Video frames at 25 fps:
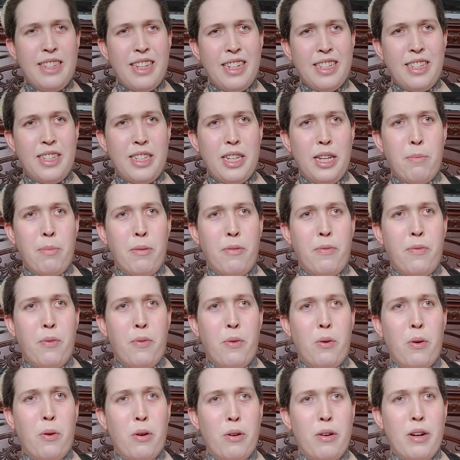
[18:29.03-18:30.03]
I said
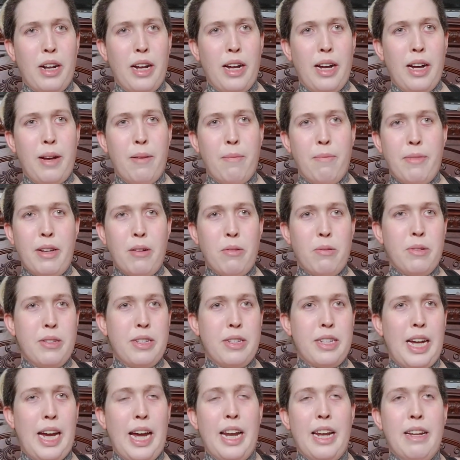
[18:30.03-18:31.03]
before, there was
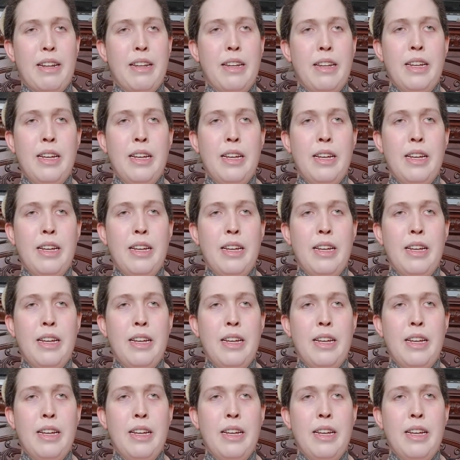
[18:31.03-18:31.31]
kind of